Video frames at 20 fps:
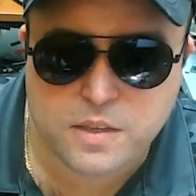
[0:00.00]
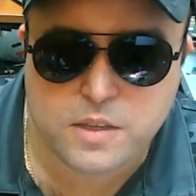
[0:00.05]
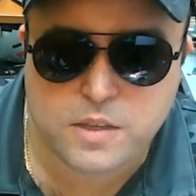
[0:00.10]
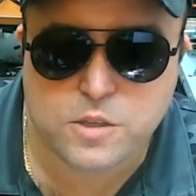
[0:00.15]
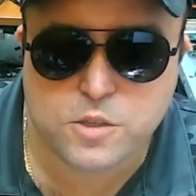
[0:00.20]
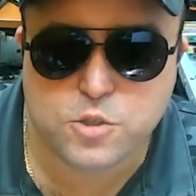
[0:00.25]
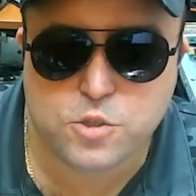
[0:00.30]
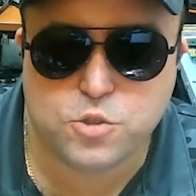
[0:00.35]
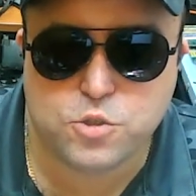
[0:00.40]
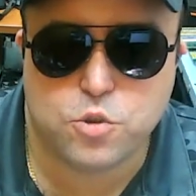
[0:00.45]

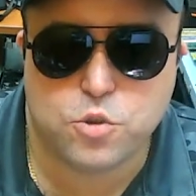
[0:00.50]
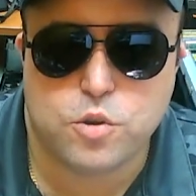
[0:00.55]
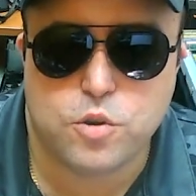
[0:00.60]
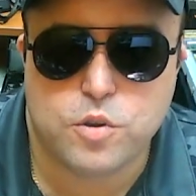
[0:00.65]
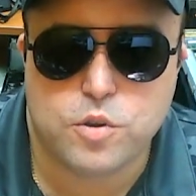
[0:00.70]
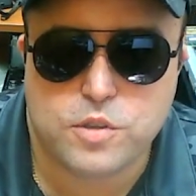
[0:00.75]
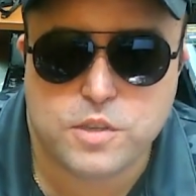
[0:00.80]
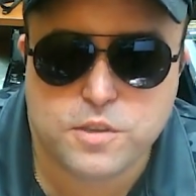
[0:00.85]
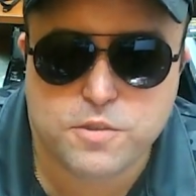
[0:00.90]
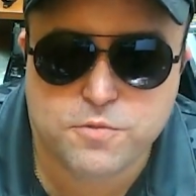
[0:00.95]

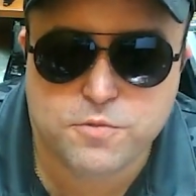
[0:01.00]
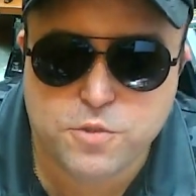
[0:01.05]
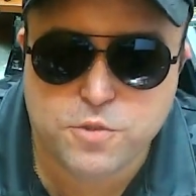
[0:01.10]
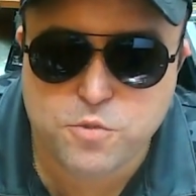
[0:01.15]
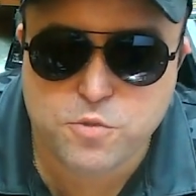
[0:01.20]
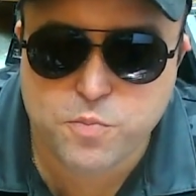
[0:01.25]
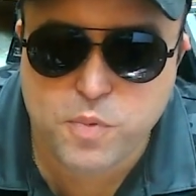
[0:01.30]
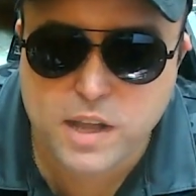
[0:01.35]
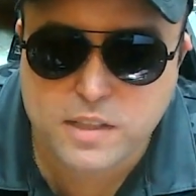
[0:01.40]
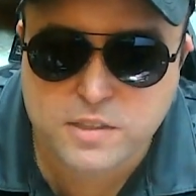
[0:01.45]
so if you
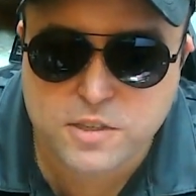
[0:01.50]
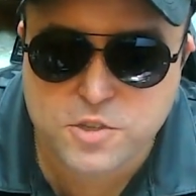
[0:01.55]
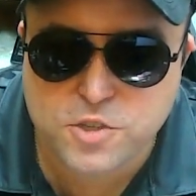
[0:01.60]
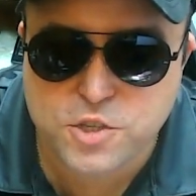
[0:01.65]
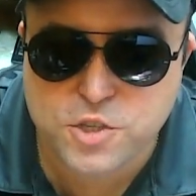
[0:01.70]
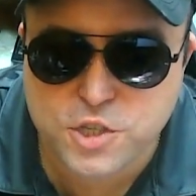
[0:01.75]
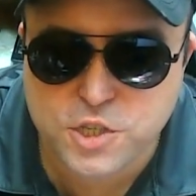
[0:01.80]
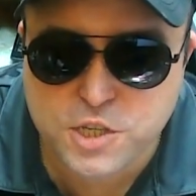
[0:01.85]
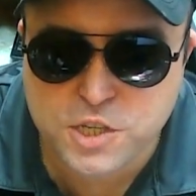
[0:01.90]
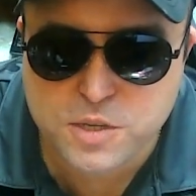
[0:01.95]
bought this
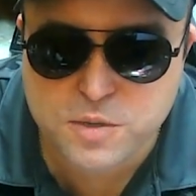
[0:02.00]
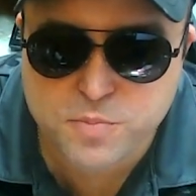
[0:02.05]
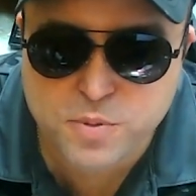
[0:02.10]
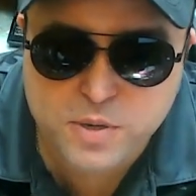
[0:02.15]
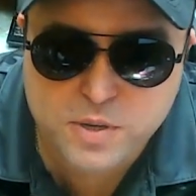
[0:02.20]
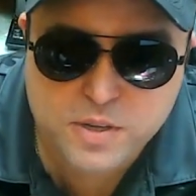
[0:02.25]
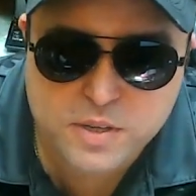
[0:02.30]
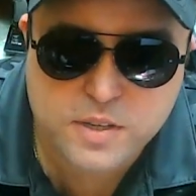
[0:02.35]
chip,